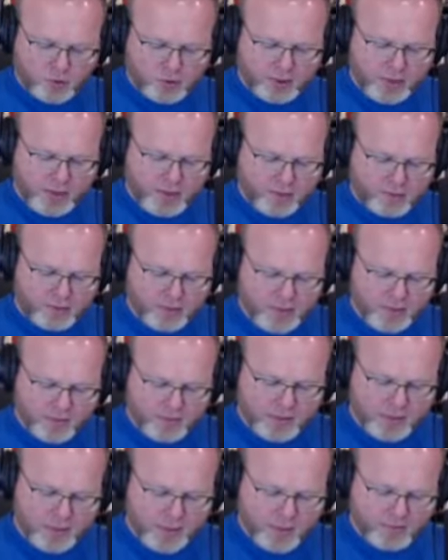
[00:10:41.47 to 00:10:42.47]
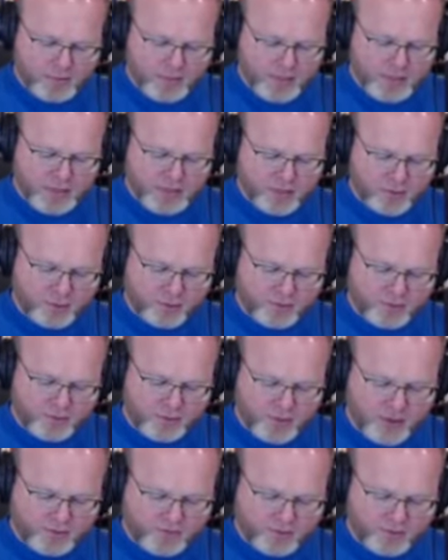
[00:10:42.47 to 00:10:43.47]
account I made, O
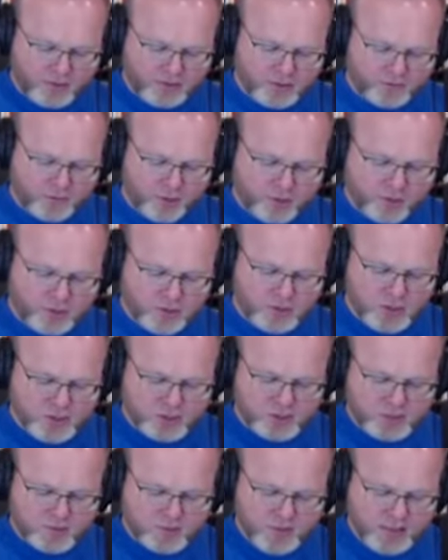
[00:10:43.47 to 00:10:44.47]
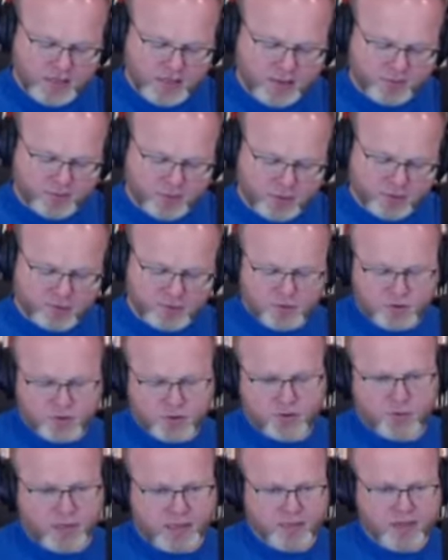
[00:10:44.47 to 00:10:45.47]
Theophilus, of all that Jesus began both to
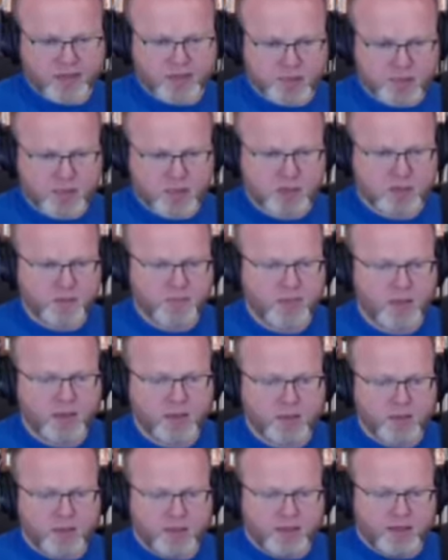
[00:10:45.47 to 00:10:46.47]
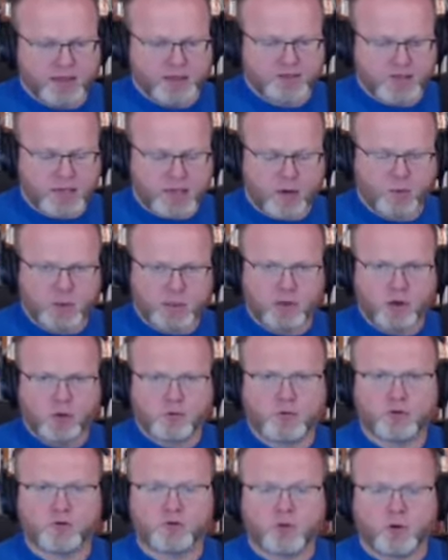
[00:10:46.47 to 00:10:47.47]
do and teach. That's how we know
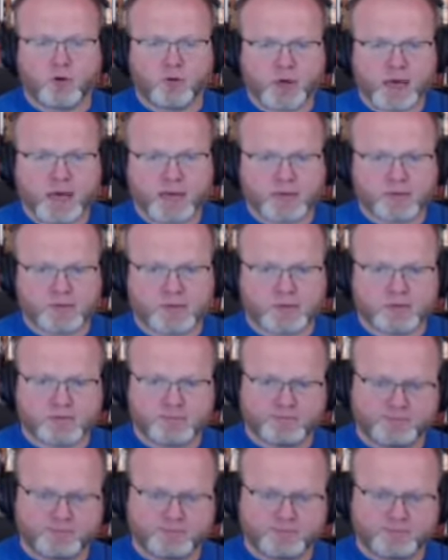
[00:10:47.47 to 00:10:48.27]
Luke wrote Acts.